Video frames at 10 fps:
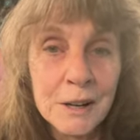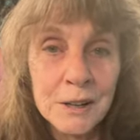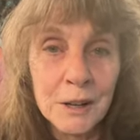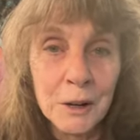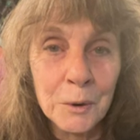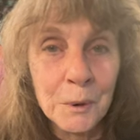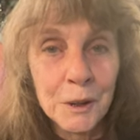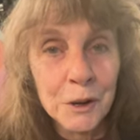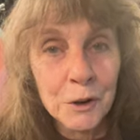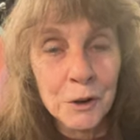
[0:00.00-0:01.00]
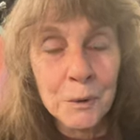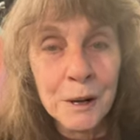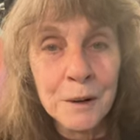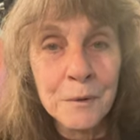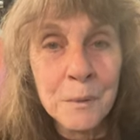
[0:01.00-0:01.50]
city with your
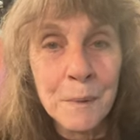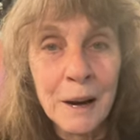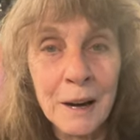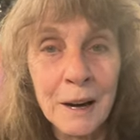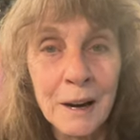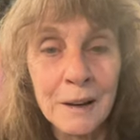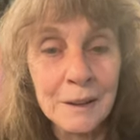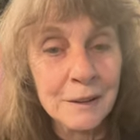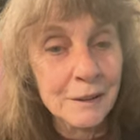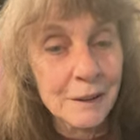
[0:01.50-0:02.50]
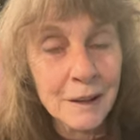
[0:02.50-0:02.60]
Queen of the May and